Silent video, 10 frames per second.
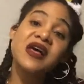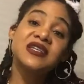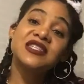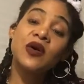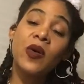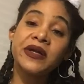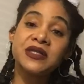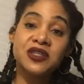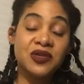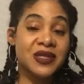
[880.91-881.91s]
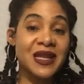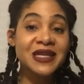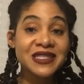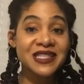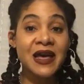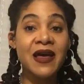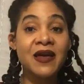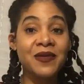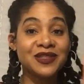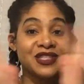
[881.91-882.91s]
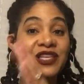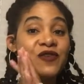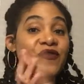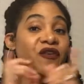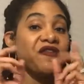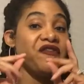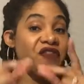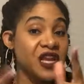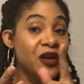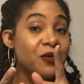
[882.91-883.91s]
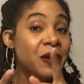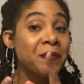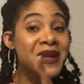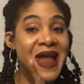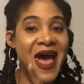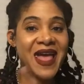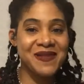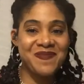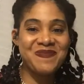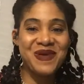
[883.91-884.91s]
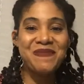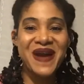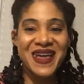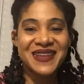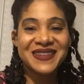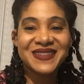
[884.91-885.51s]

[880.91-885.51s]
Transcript: So until the next time, I'll see you for video number 9. Bye-bye.